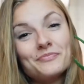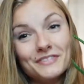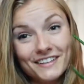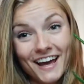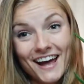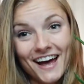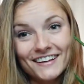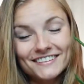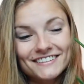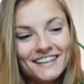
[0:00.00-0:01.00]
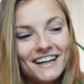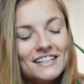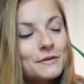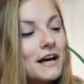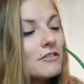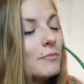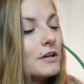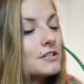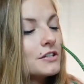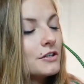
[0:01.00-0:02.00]
yeah, so I have a
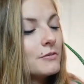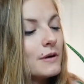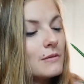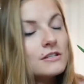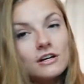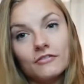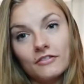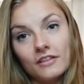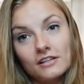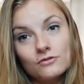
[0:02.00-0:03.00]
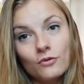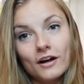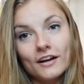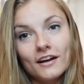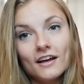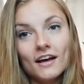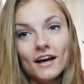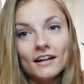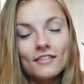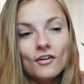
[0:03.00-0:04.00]
bunch of little babies off of this one,
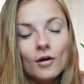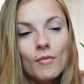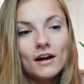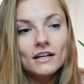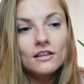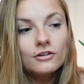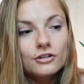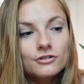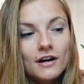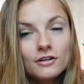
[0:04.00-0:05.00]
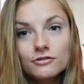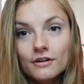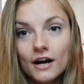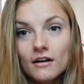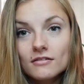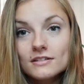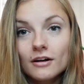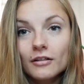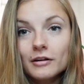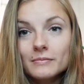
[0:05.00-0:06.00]
and I think I might either try to trade or
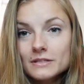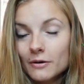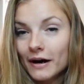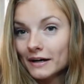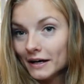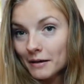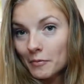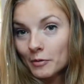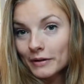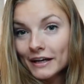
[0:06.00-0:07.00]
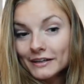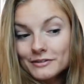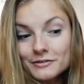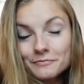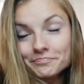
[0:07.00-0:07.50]
sell them so I can get more plants.